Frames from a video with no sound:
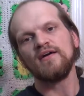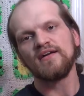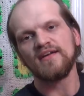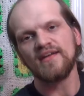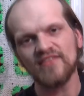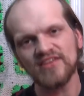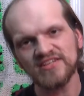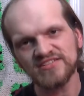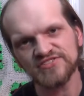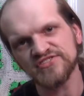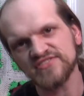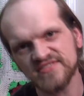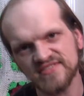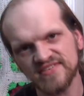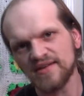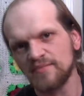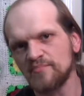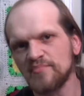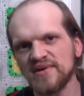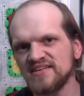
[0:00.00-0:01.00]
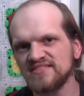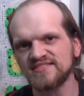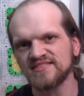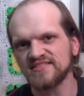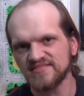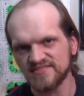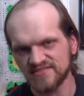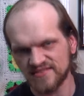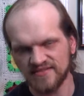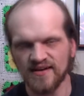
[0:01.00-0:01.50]
Now that's just like a
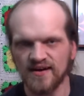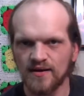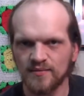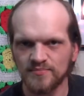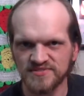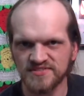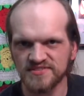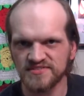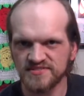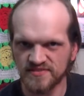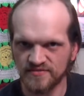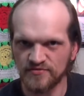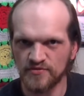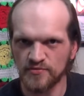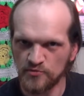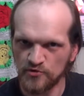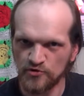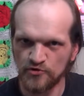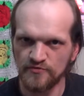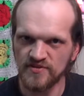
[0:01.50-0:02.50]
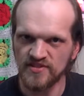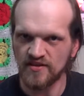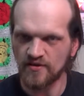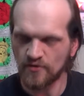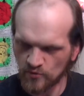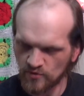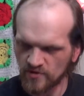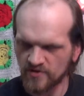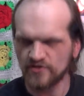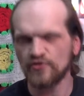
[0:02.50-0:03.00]
basic synopsis of the movie that I
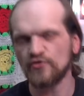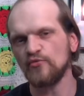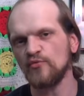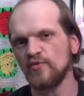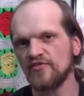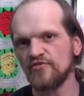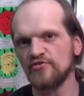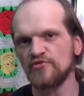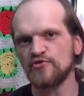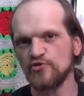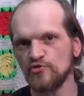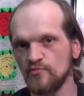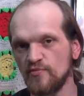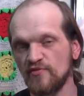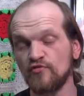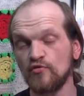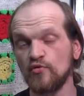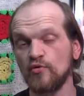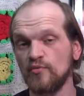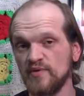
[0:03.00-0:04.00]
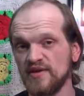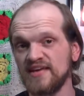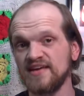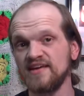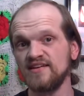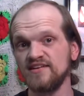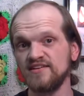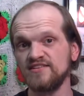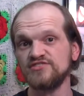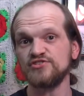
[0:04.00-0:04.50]
wanted to run through before we
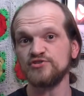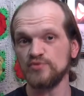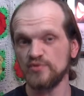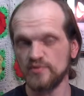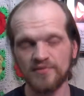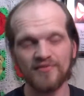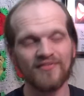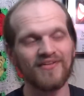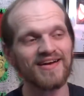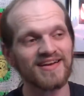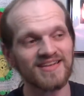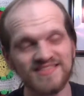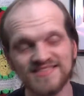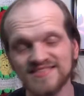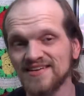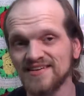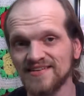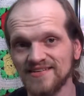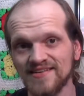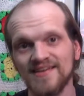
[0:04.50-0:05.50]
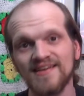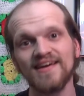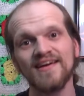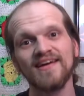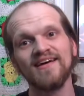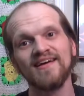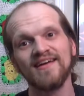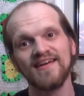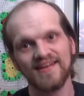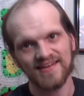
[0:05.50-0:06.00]
get into it. But like I said,
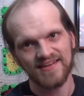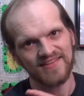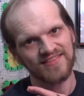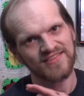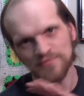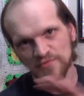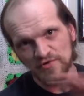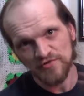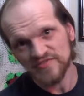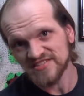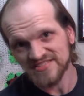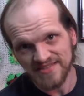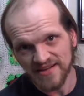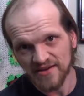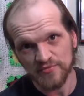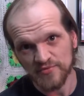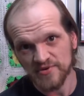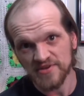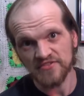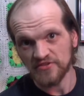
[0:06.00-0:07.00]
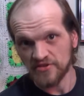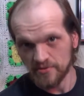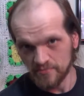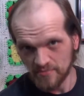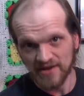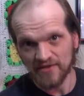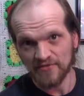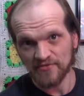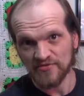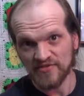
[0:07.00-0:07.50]
the movie's not really
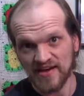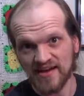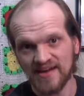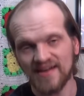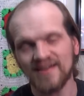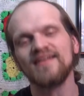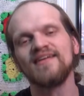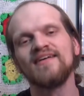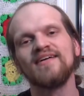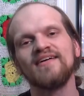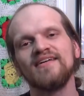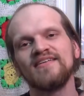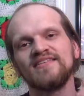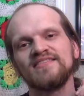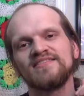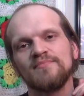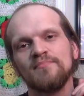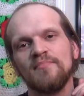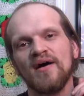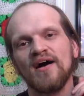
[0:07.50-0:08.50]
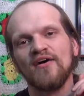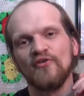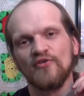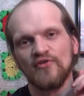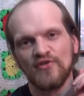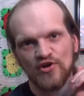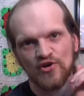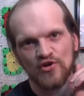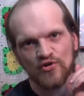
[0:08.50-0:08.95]
about that. It's about